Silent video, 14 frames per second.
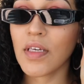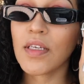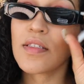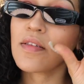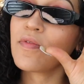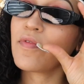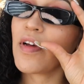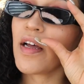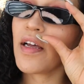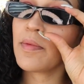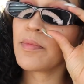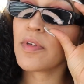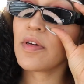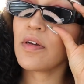It's a
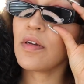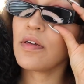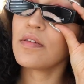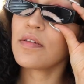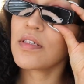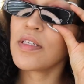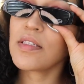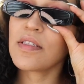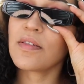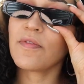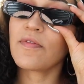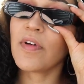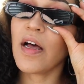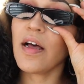vibe, y'all. It's a
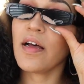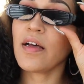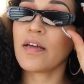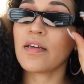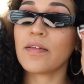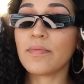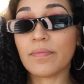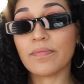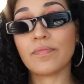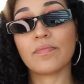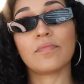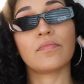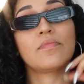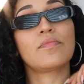vibe.
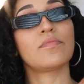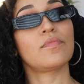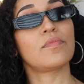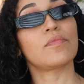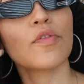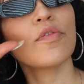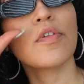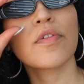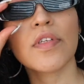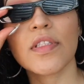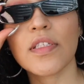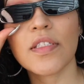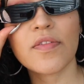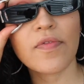You're gonna
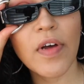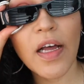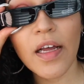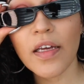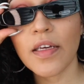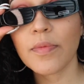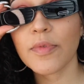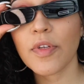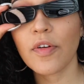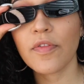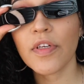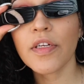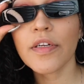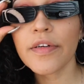get these vibes
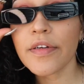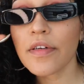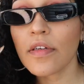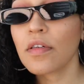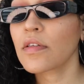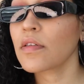over here.